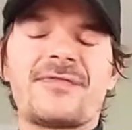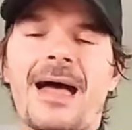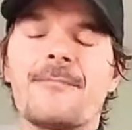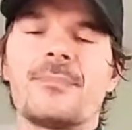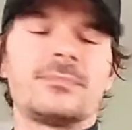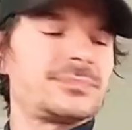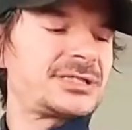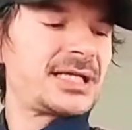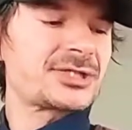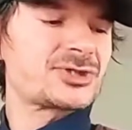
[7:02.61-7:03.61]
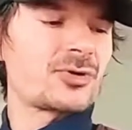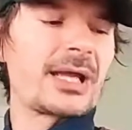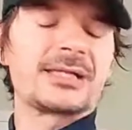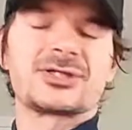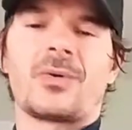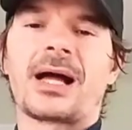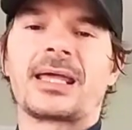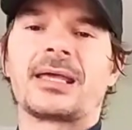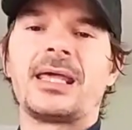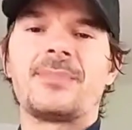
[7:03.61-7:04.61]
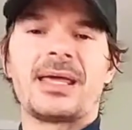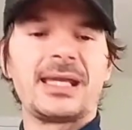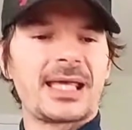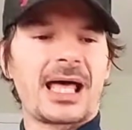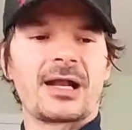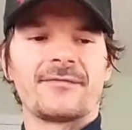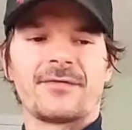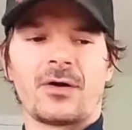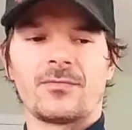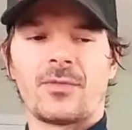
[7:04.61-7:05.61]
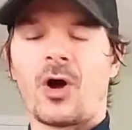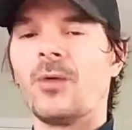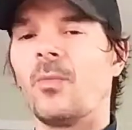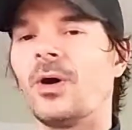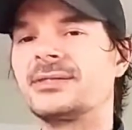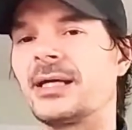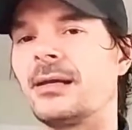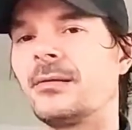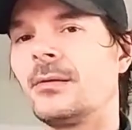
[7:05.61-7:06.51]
that 6th string so I can keep any kind of unwanted